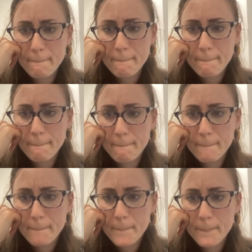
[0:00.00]

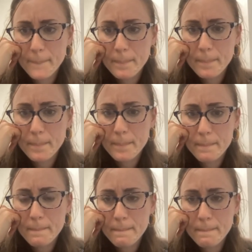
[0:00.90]
Staci, you'll have to write the
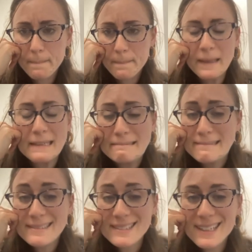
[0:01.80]
book
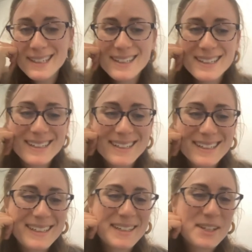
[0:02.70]
that provides the
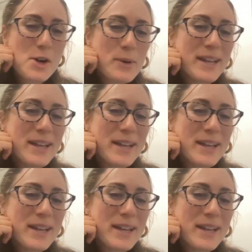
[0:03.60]
overview.